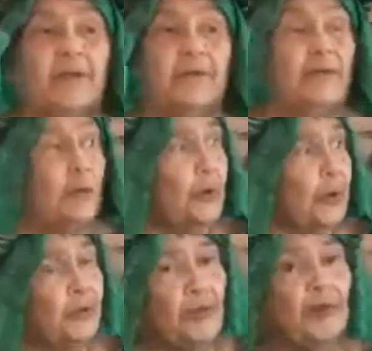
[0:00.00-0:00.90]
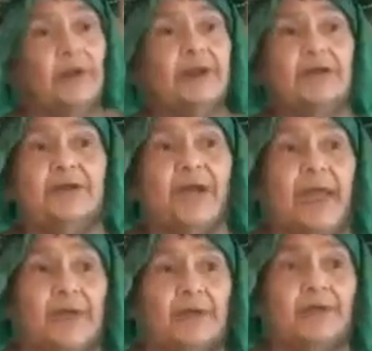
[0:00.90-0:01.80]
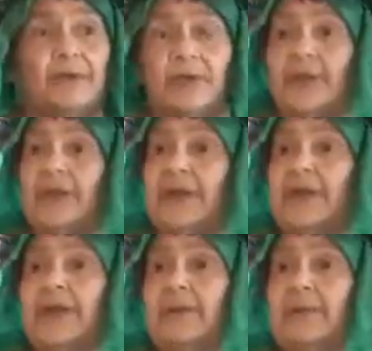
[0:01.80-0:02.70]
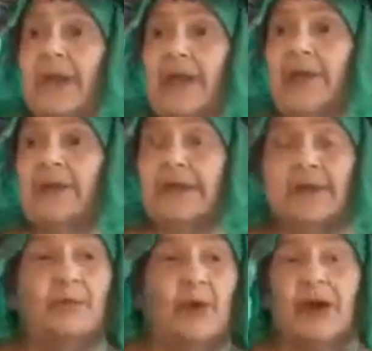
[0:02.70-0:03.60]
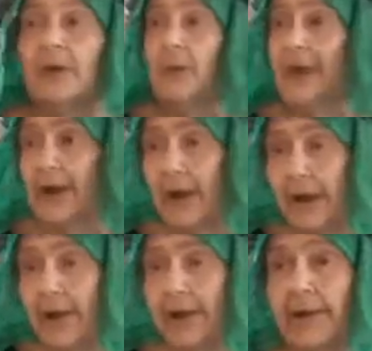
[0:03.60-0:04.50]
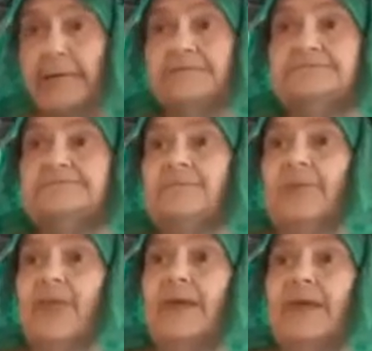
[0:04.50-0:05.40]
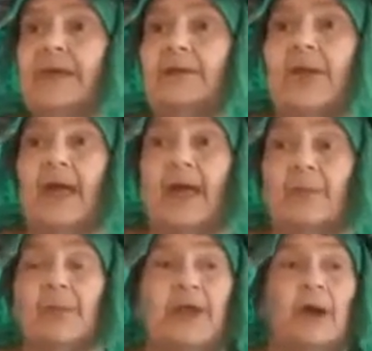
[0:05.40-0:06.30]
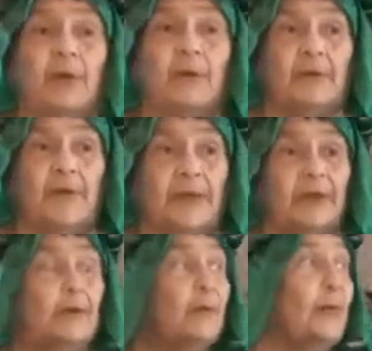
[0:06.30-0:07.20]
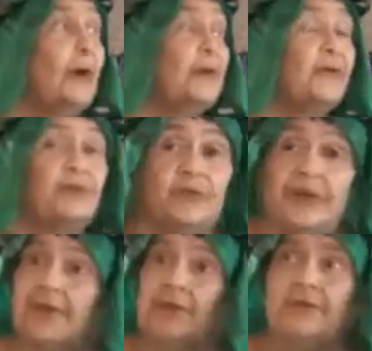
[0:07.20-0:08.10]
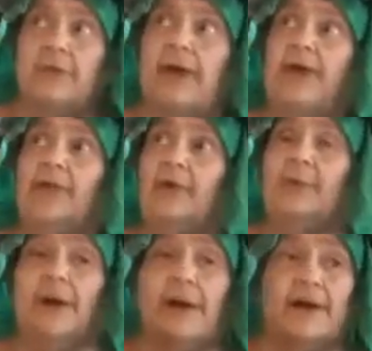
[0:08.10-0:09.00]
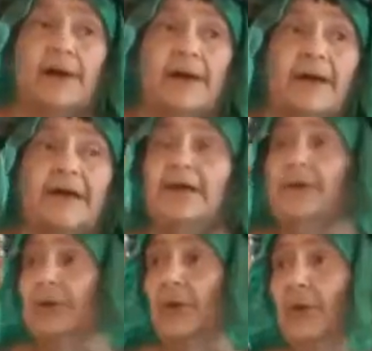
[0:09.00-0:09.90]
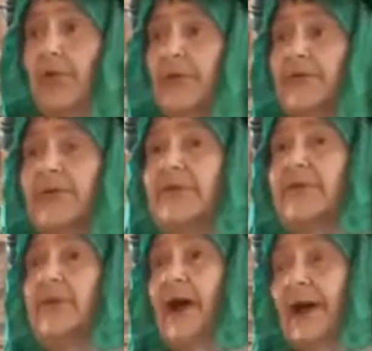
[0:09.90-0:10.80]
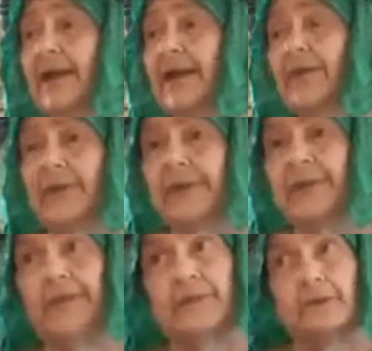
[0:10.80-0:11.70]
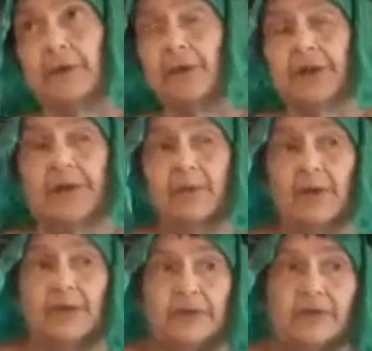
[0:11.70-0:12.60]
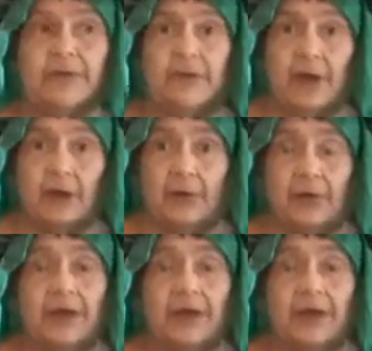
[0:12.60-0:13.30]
So we rode into Antwerp in bad need of our renar. And half an hour later found us drinking dry their bar. You know, this is the kind of thing that really brings us down.